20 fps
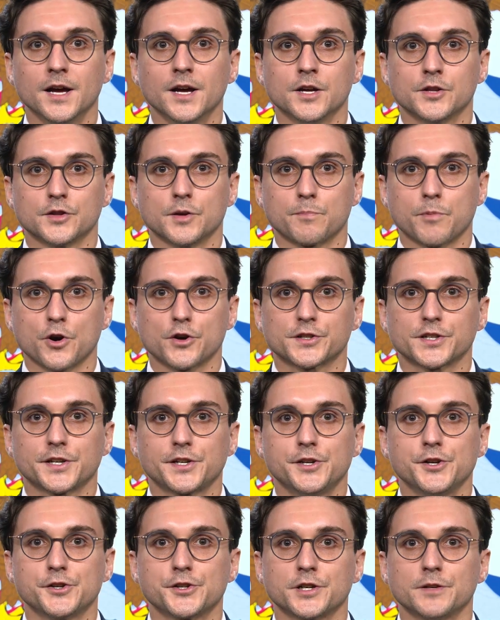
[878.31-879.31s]
the
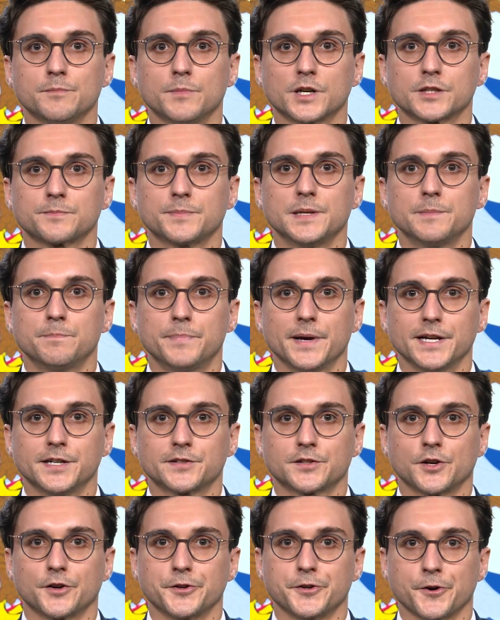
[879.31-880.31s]
persecution must be based
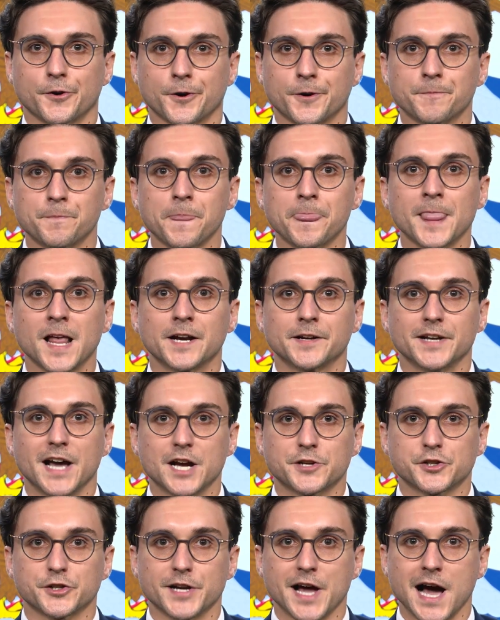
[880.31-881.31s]
on your
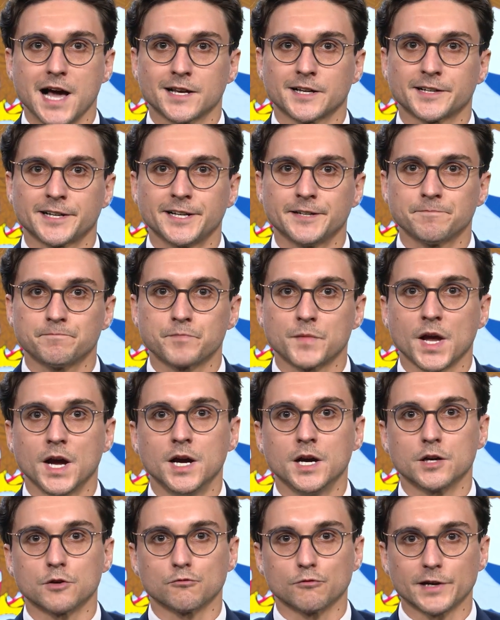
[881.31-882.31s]
nationality,
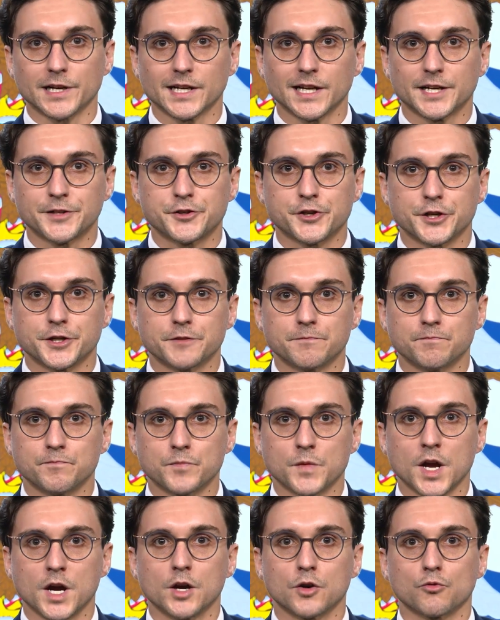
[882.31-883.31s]
religion,
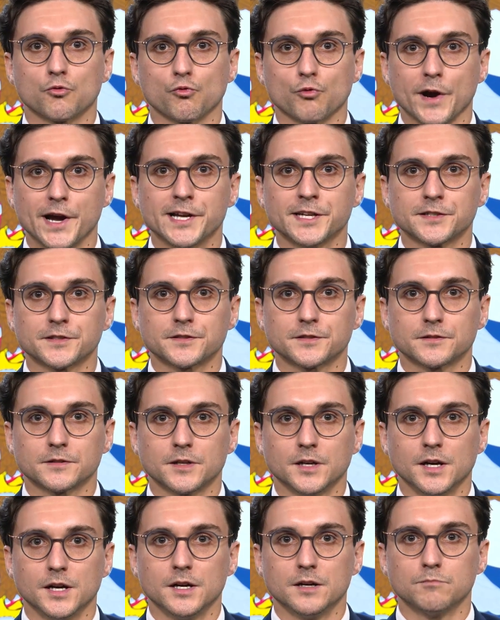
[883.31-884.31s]
race,
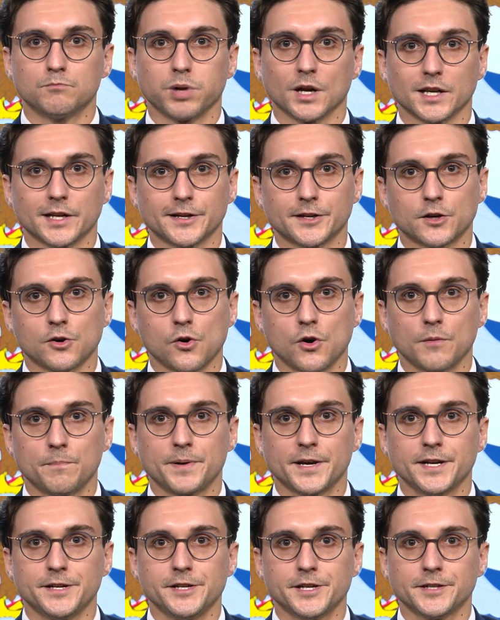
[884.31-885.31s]
political
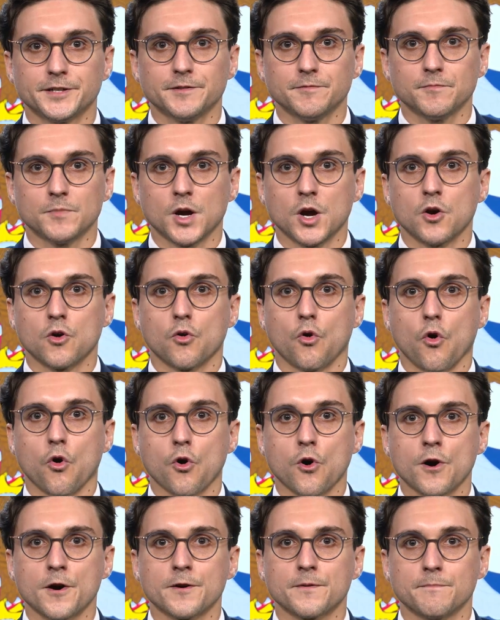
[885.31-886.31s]
opinion,
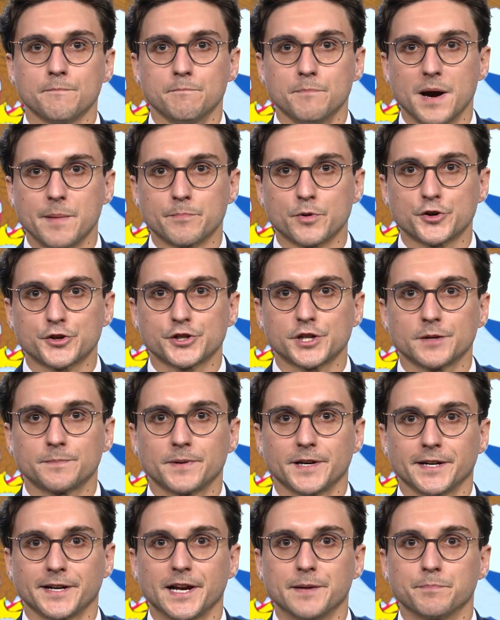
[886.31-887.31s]
or membership
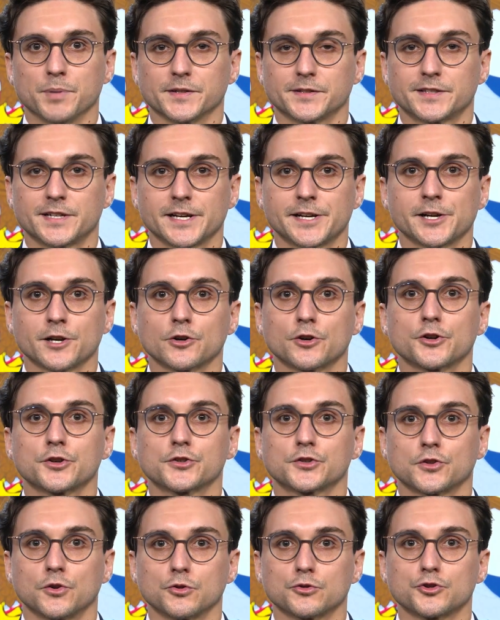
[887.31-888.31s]
in a particular
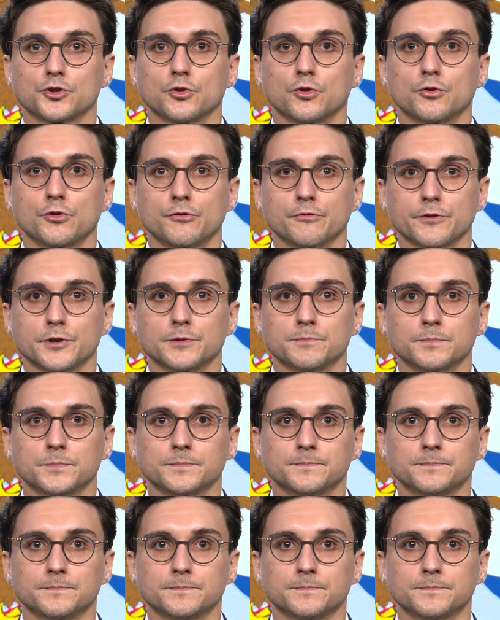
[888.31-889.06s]
social group.